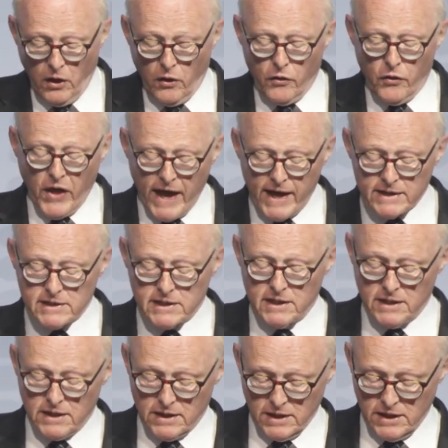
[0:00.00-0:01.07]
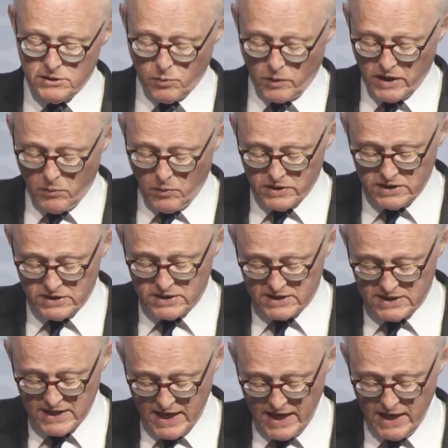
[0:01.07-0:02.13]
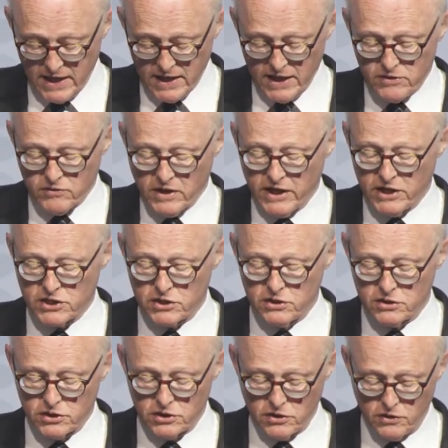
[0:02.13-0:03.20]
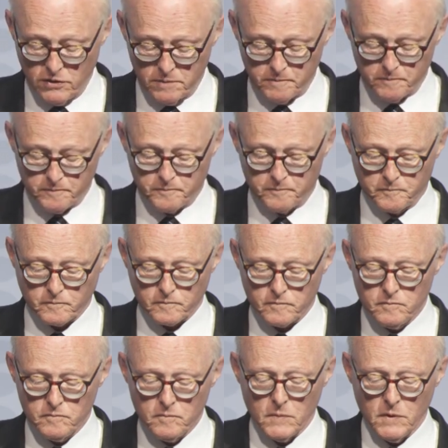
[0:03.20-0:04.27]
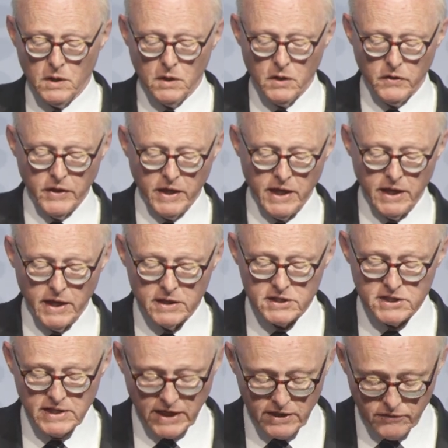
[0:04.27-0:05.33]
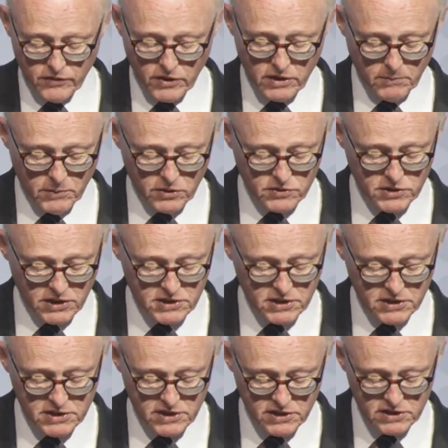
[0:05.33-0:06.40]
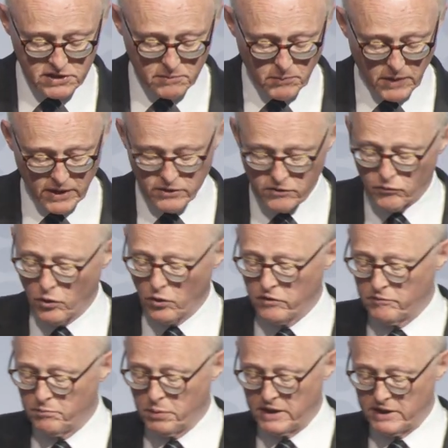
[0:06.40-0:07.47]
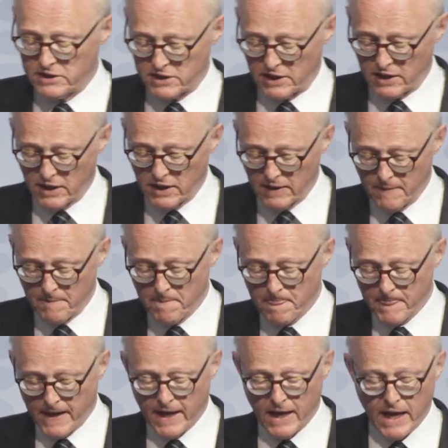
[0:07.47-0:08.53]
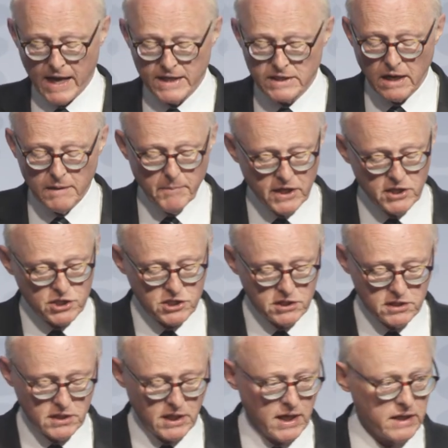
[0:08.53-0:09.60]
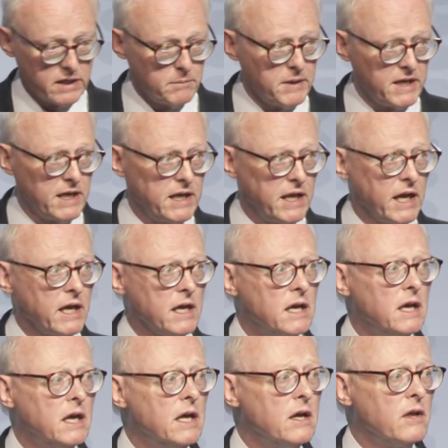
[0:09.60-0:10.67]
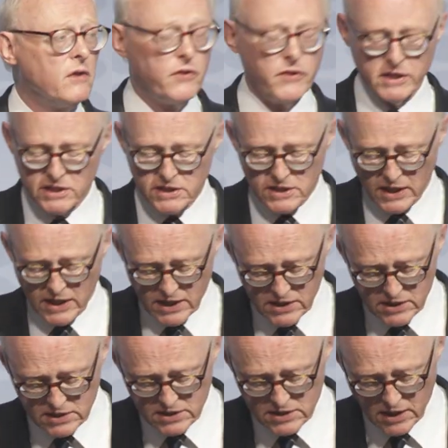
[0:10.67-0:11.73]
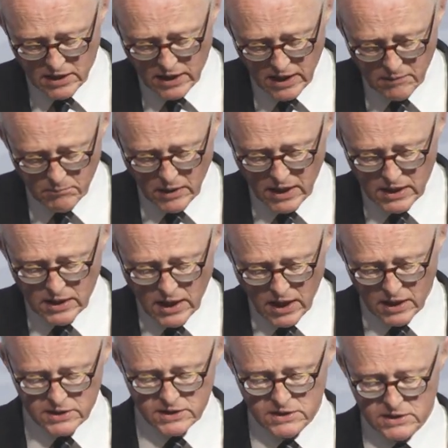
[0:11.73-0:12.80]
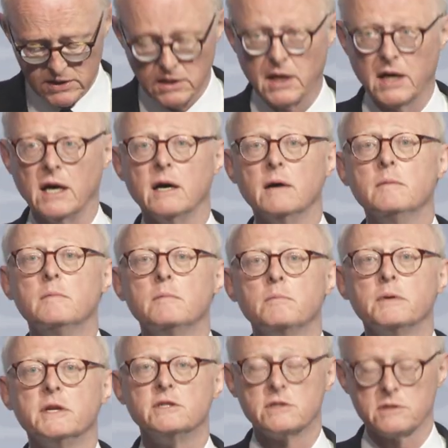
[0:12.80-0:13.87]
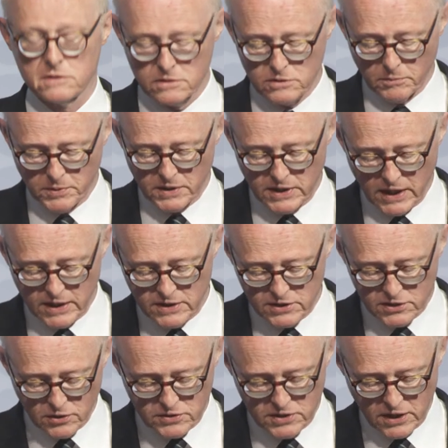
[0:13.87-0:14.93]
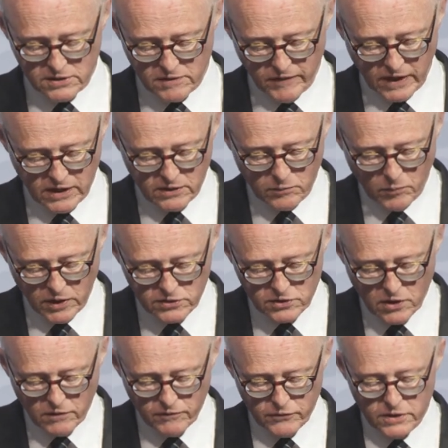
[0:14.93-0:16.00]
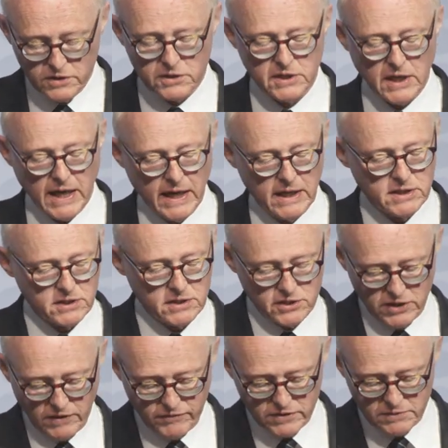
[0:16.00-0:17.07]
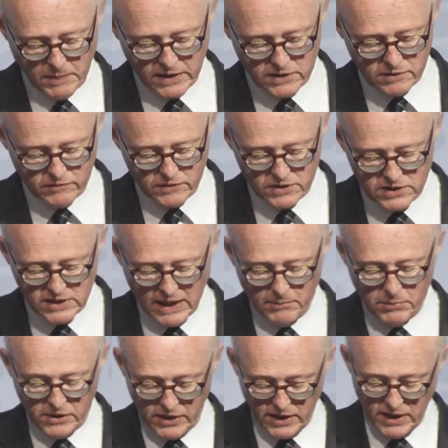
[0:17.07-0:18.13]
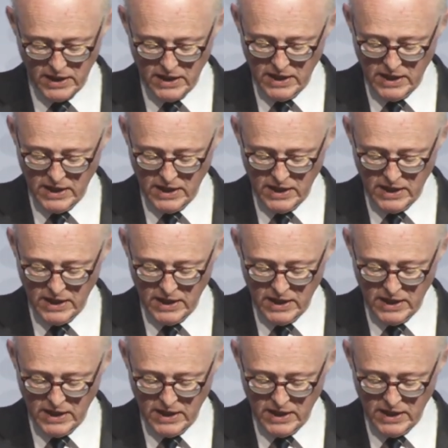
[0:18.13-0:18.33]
That is what I wanted to say in relation to the state of the criminal justice system and the role of policing. Uh, as I mentioned at the beginning, this is uh, my last uh, Police Superintendent Association of England and Wales conference as the Chief Inspector of Constabulary.